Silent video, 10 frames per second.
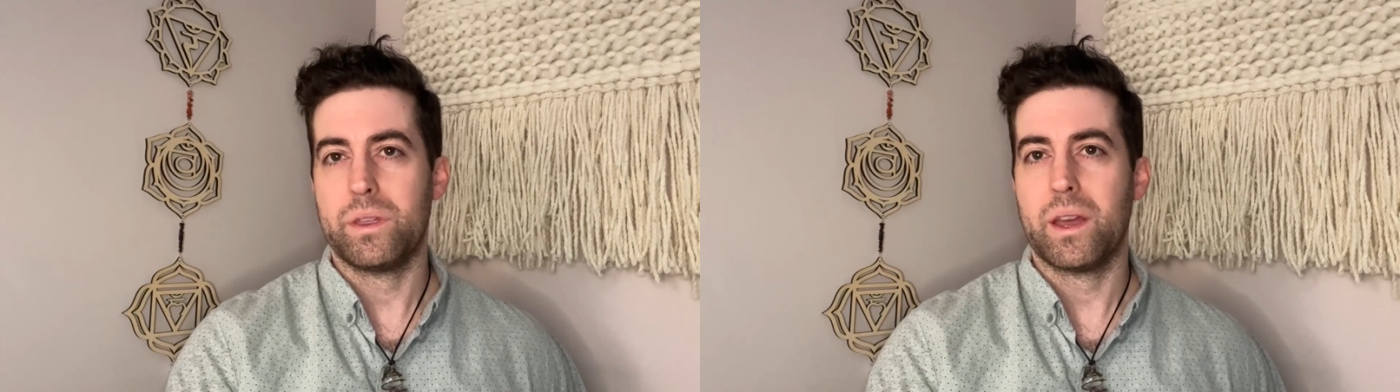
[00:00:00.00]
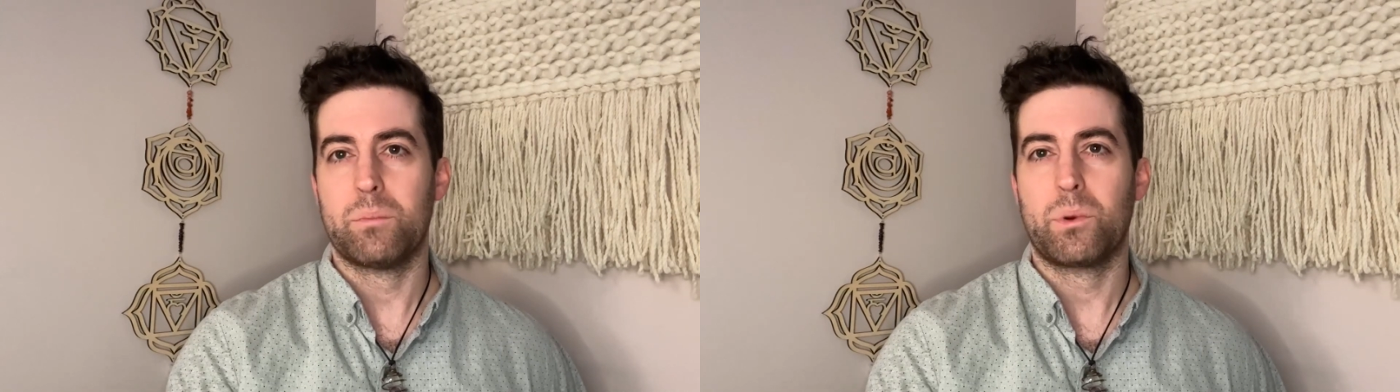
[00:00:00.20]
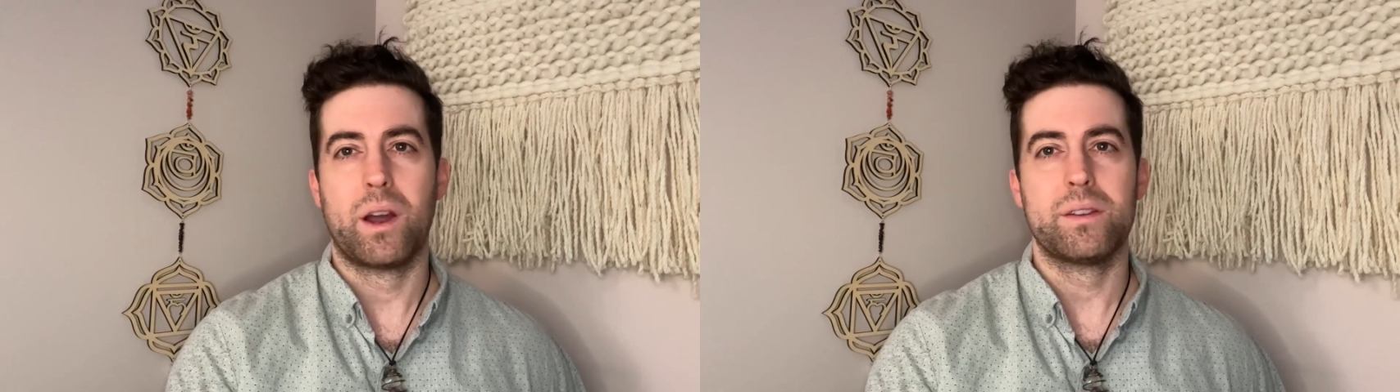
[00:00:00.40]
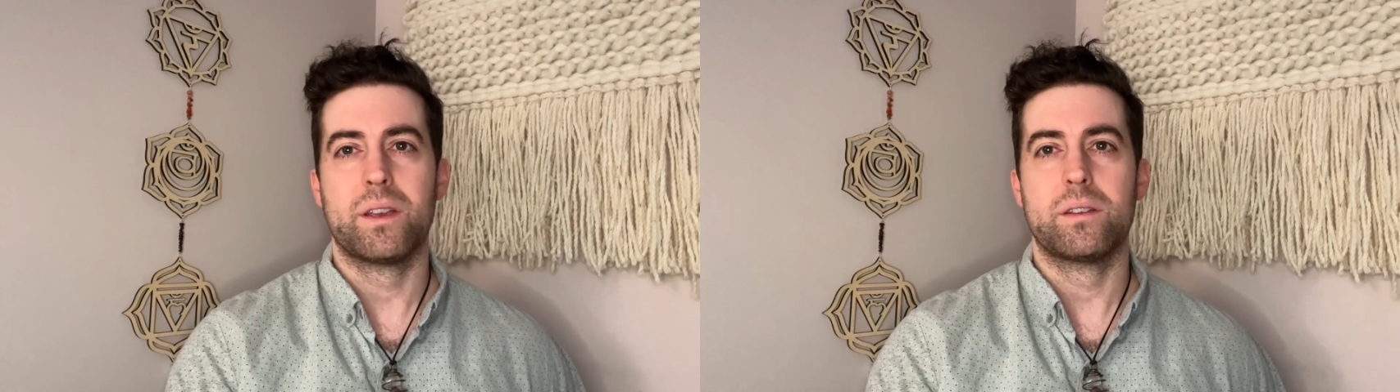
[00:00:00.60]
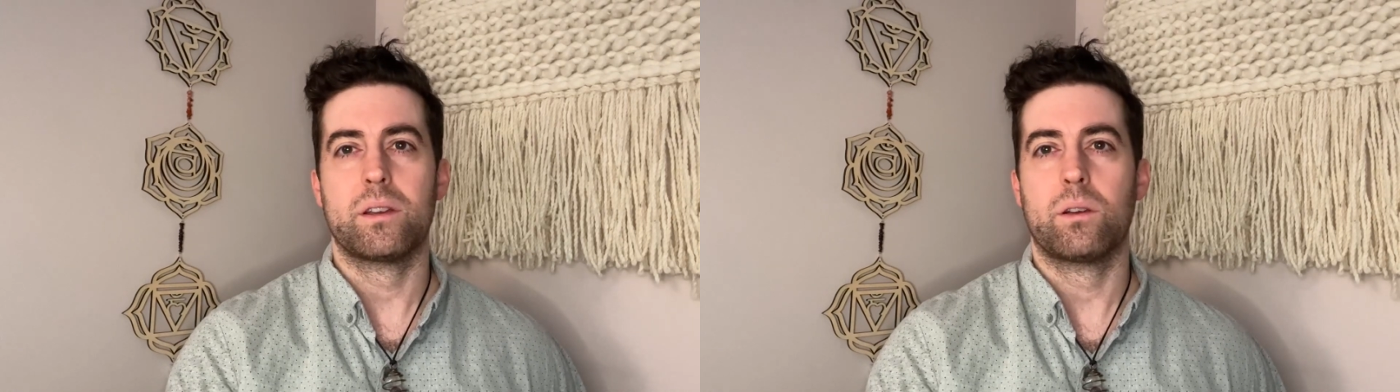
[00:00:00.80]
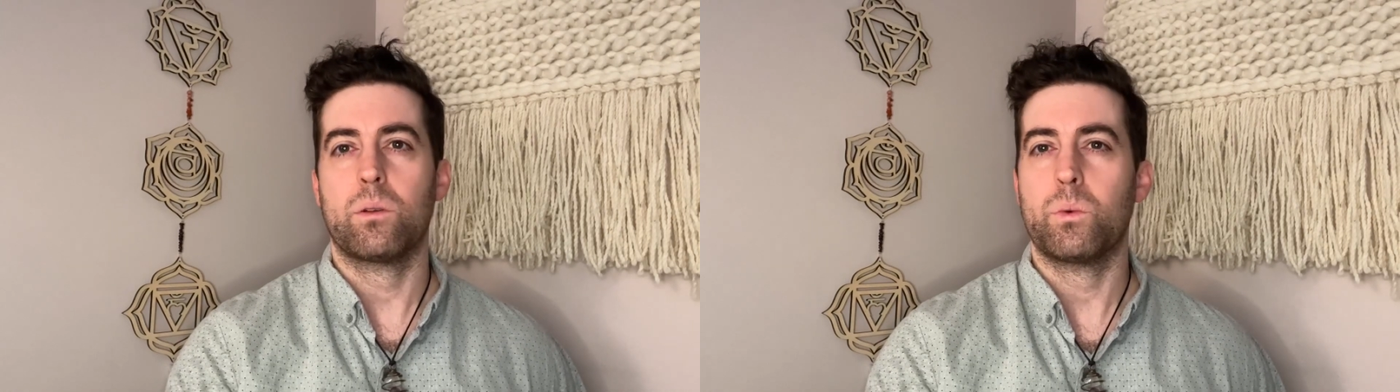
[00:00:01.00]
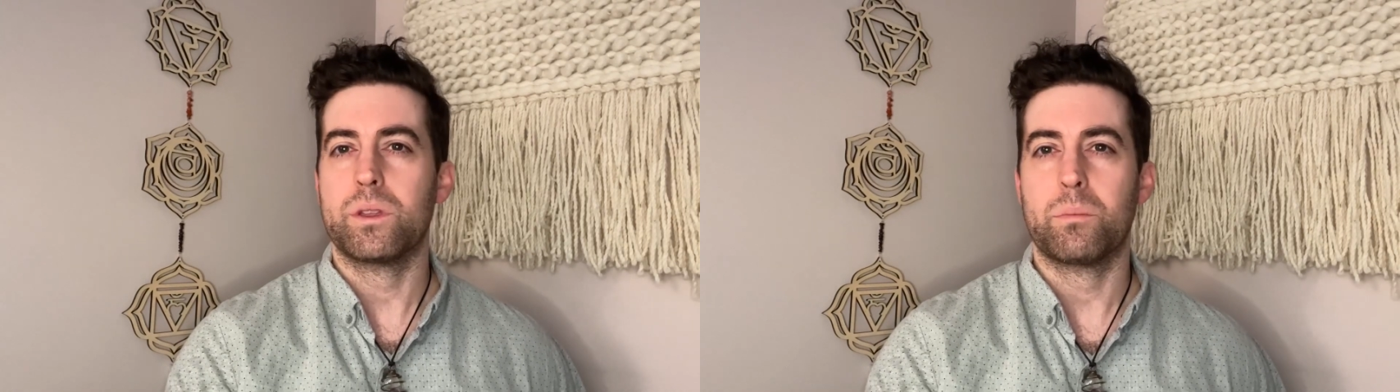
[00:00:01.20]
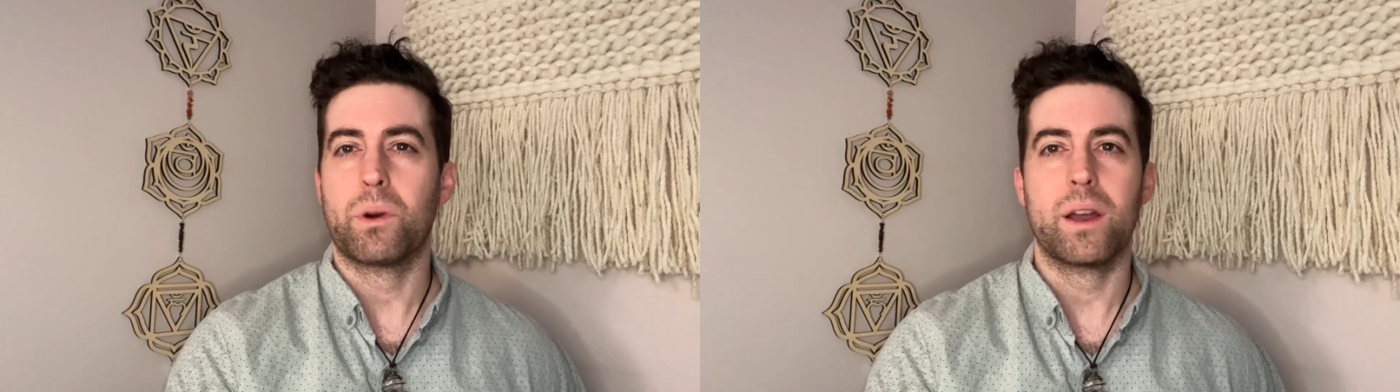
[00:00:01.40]
that processing or with
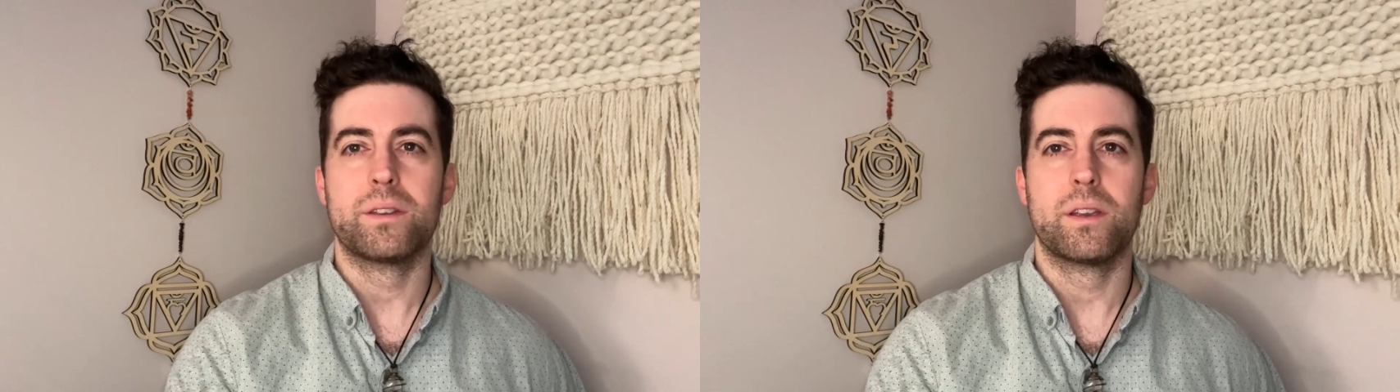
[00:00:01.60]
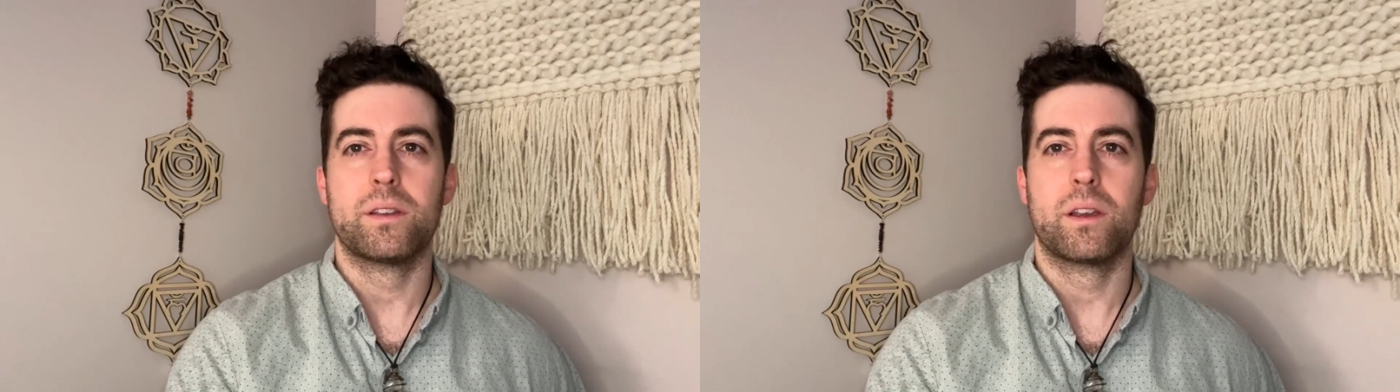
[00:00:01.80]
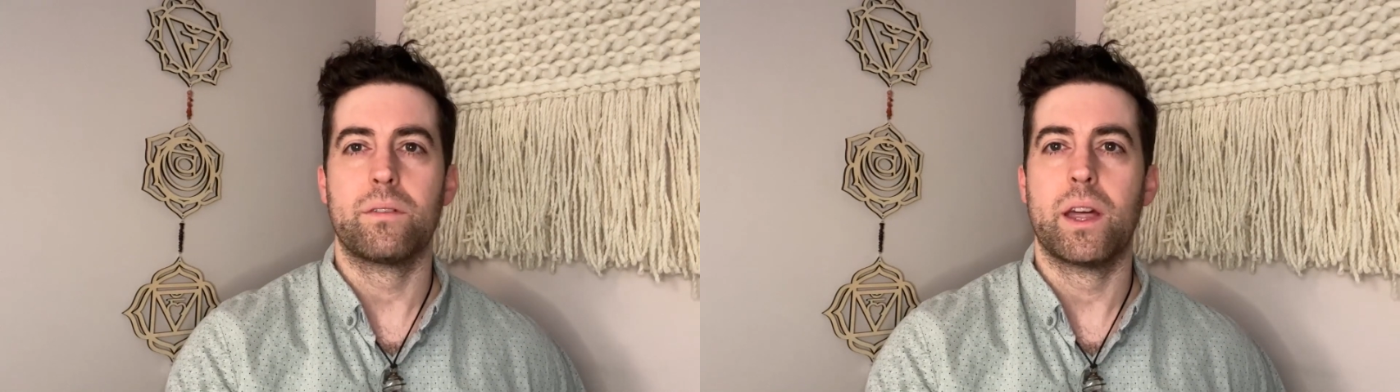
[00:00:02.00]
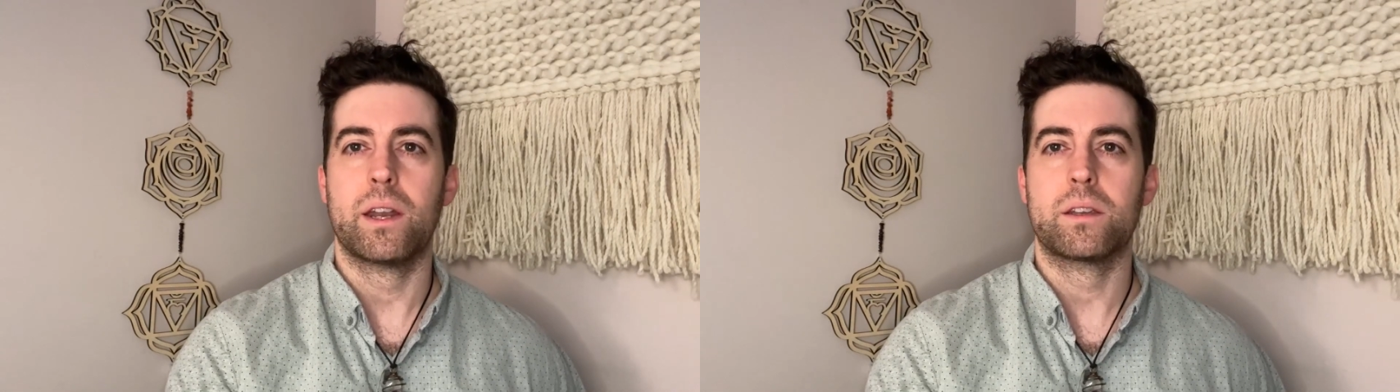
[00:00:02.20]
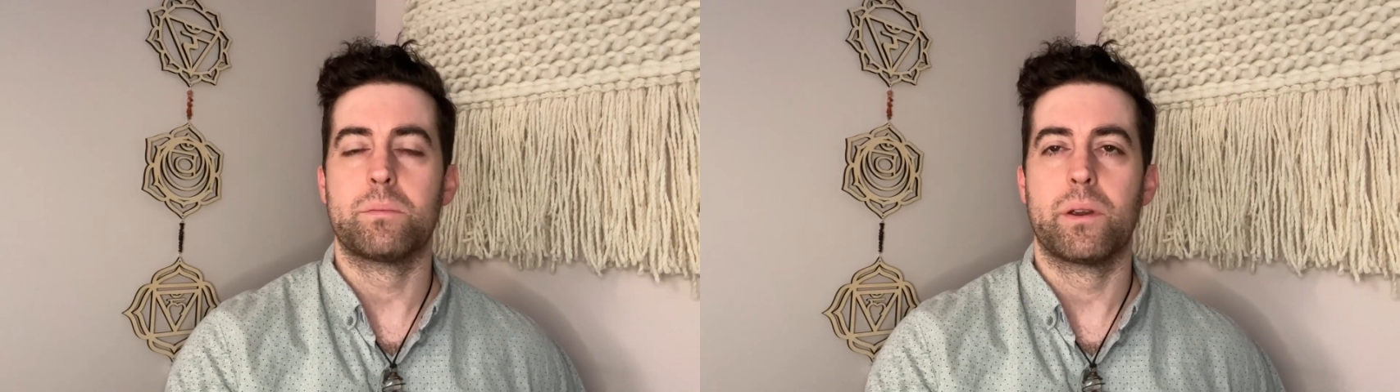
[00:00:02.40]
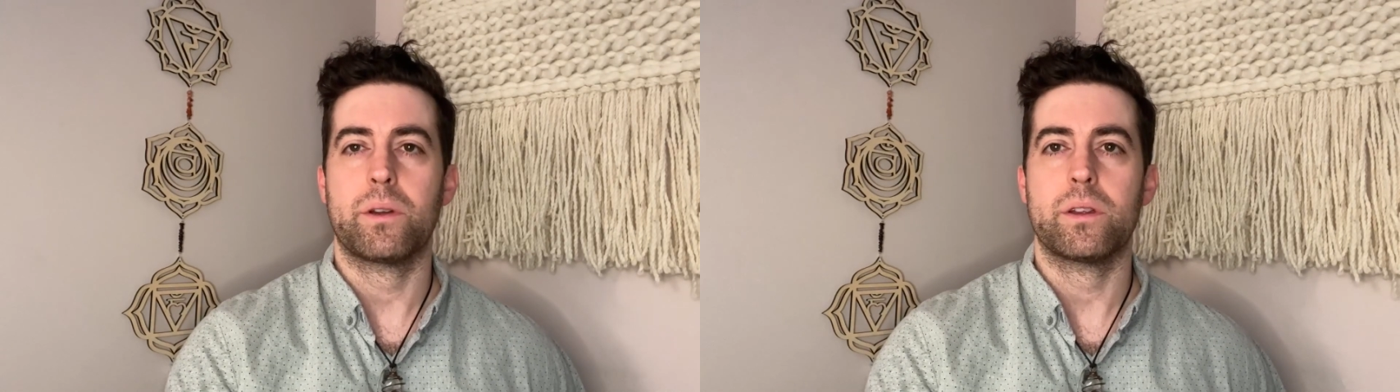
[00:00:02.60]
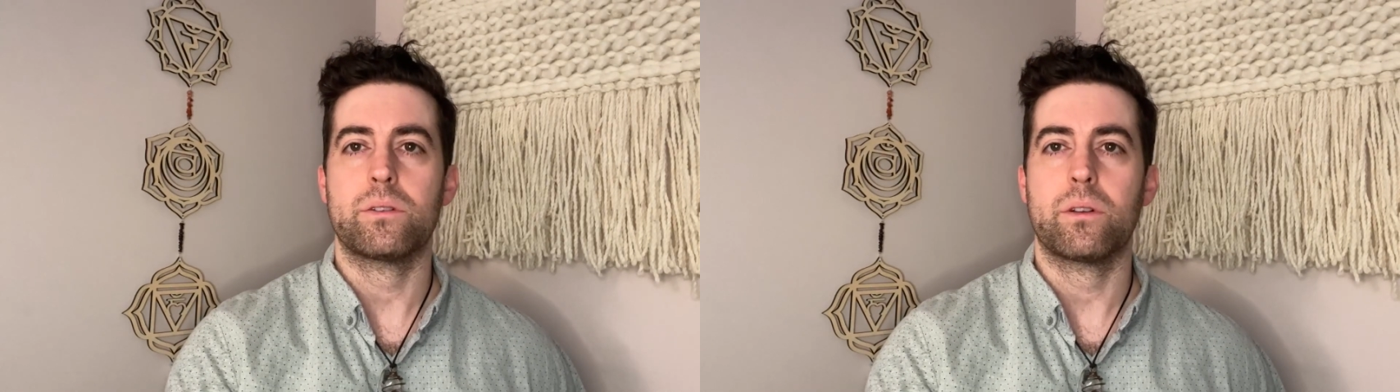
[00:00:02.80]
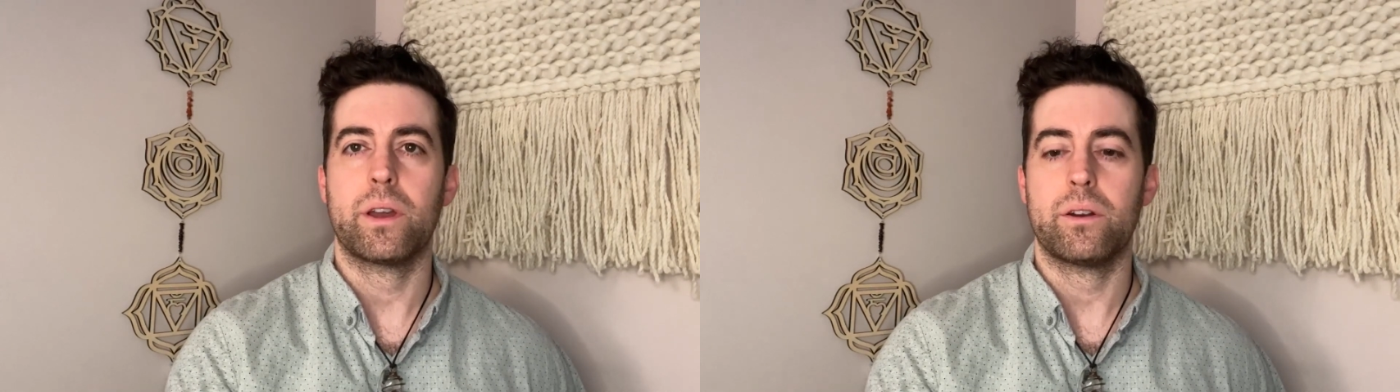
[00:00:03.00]
the processing of that experience
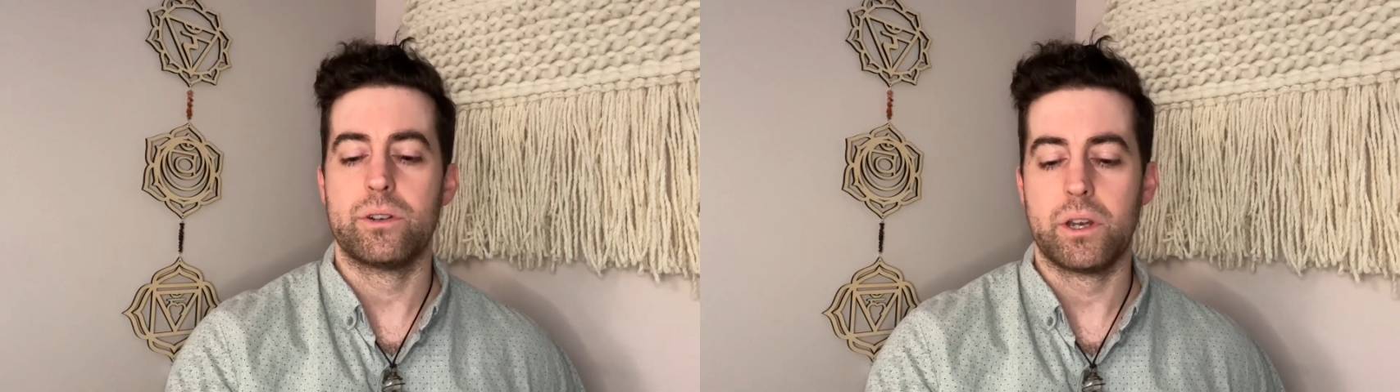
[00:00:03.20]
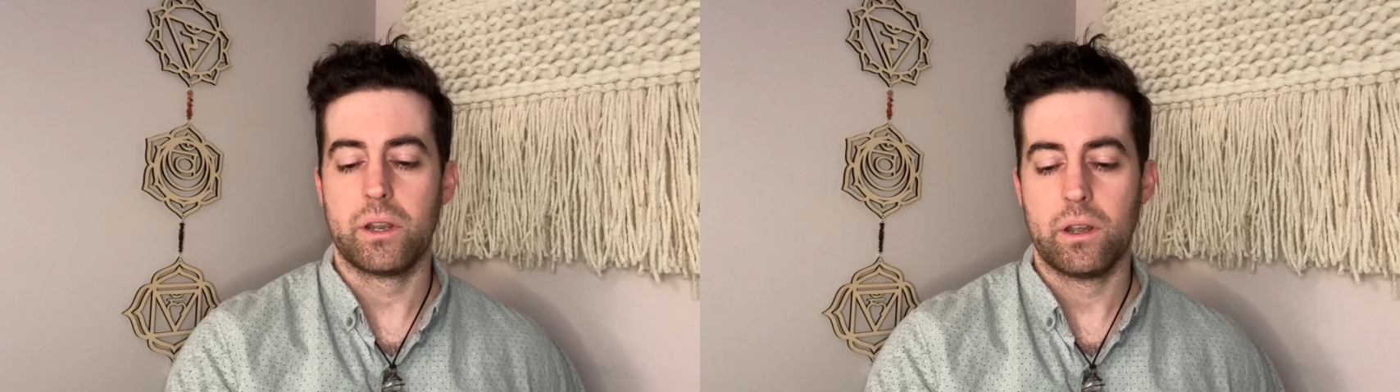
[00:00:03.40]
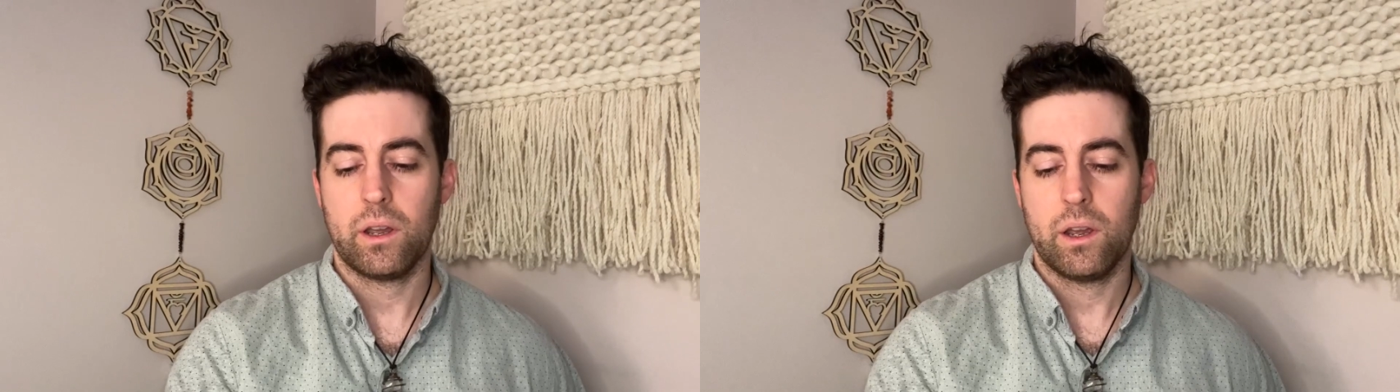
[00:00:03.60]
or energy.